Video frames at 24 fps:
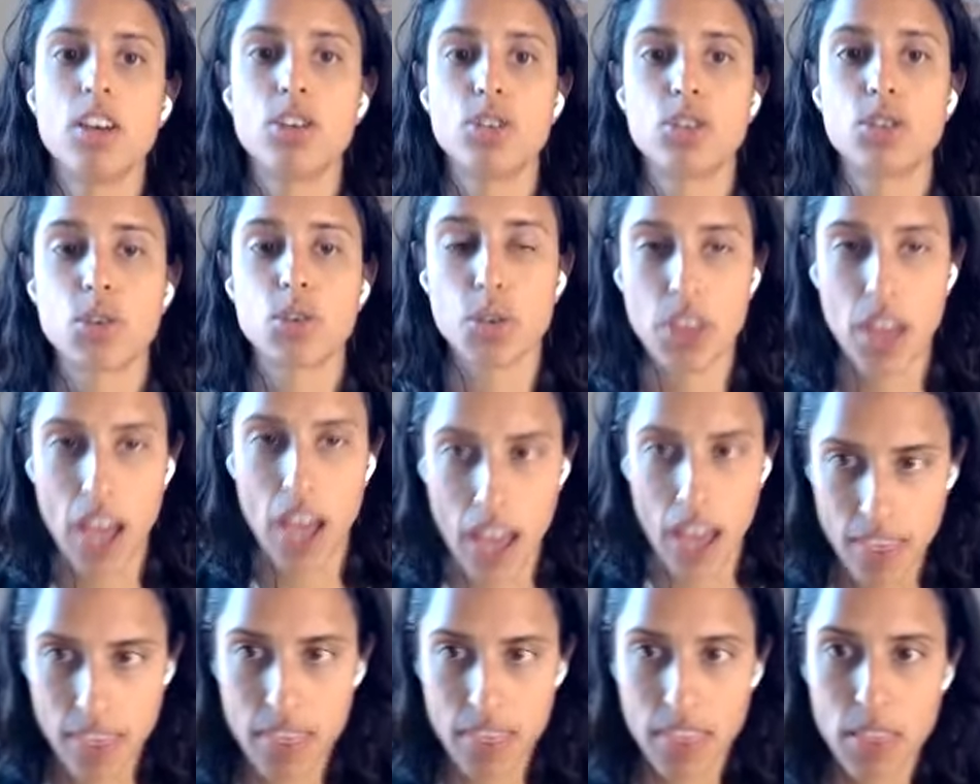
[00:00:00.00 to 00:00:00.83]
so
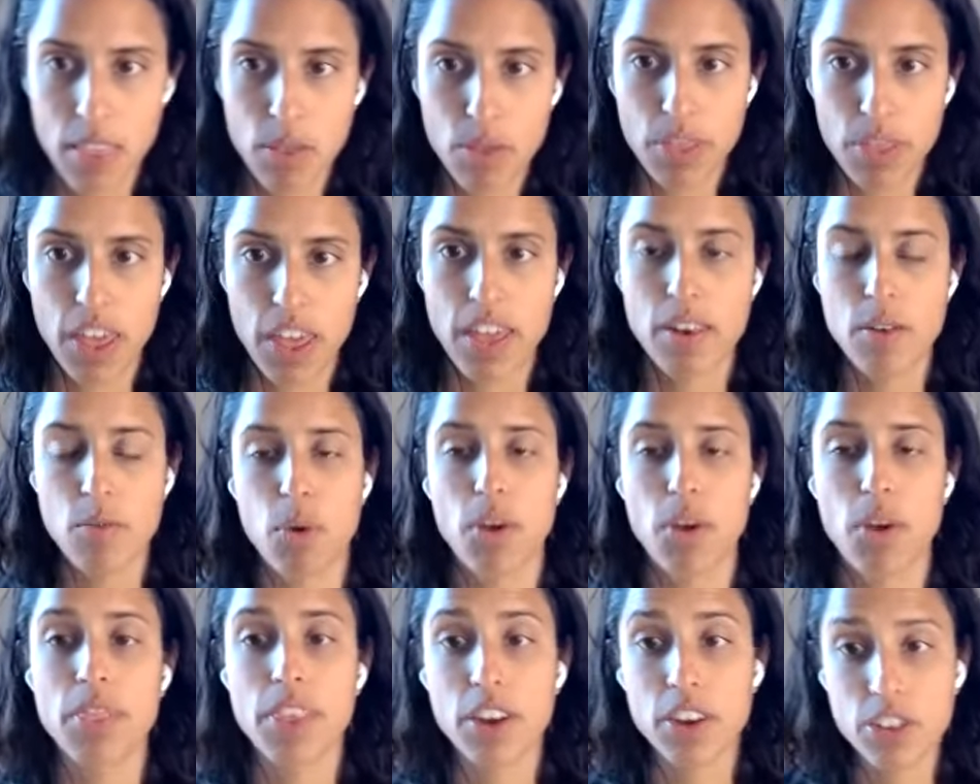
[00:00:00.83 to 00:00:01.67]
that then
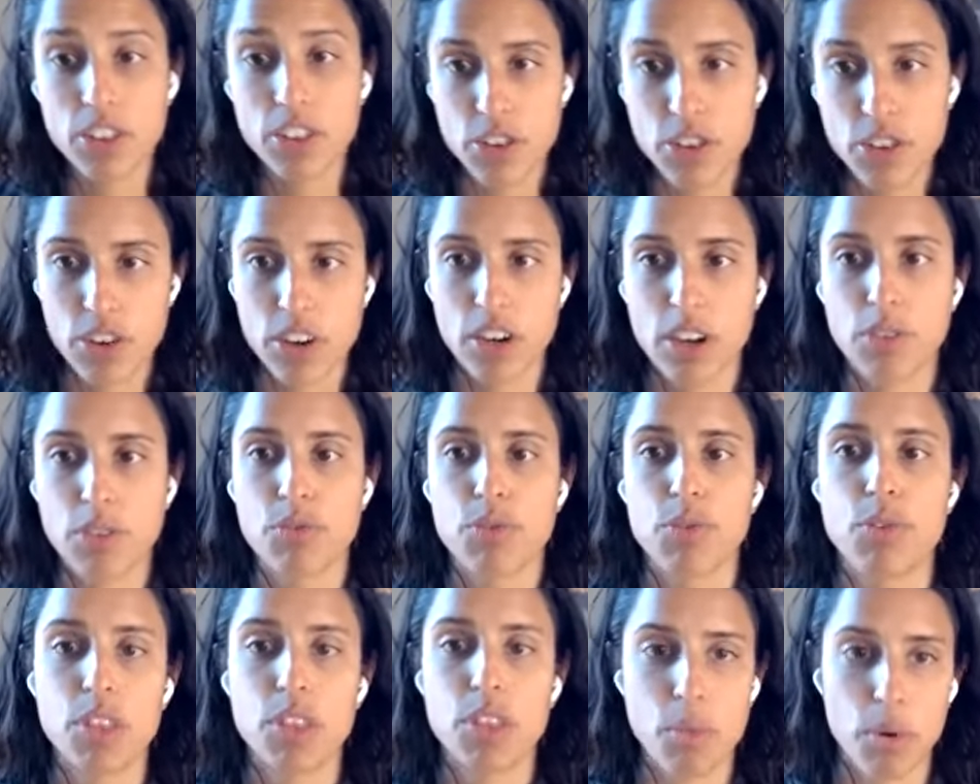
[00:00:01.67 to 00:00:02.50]
when they start eating
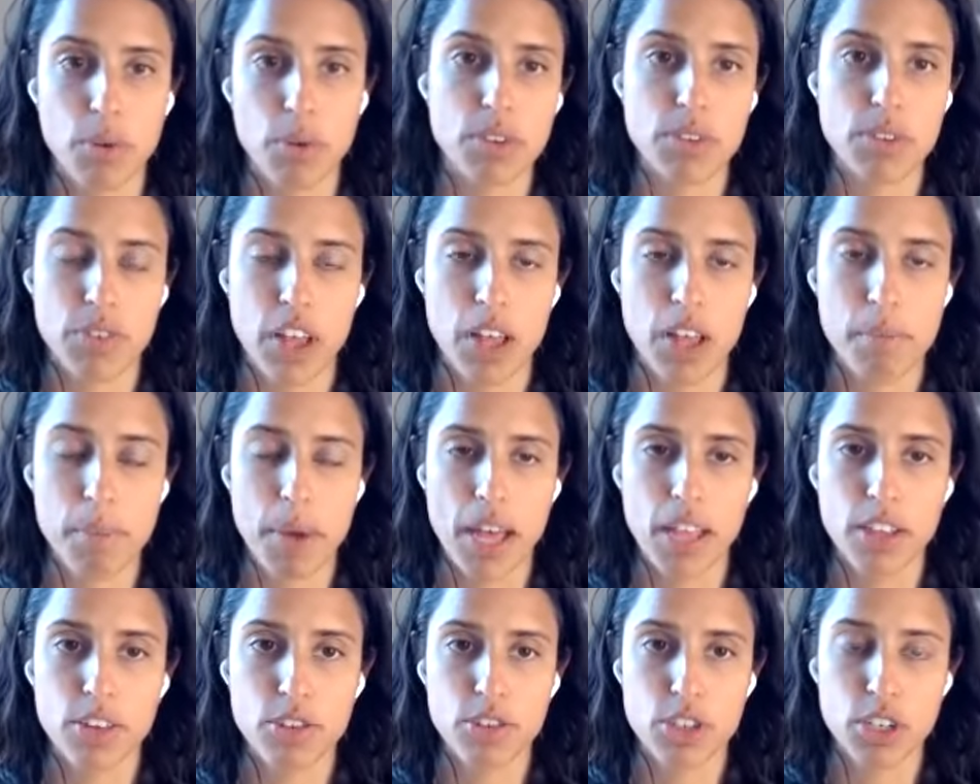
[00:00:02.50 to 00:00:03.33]
food they won't develop
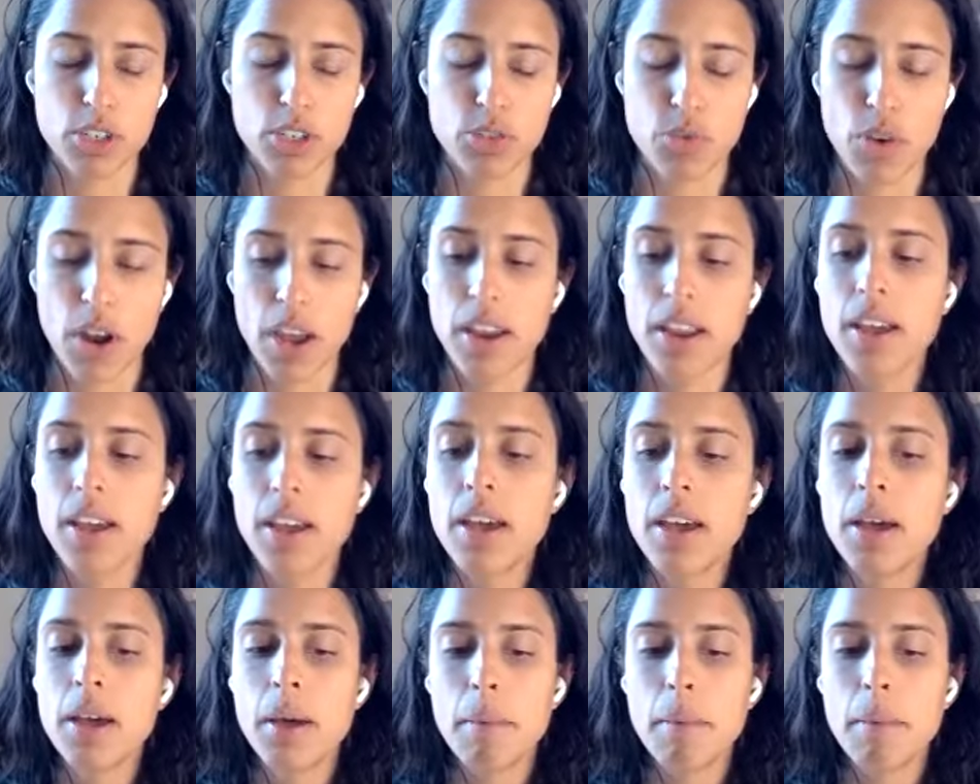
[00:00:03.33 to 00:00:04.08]
allergies right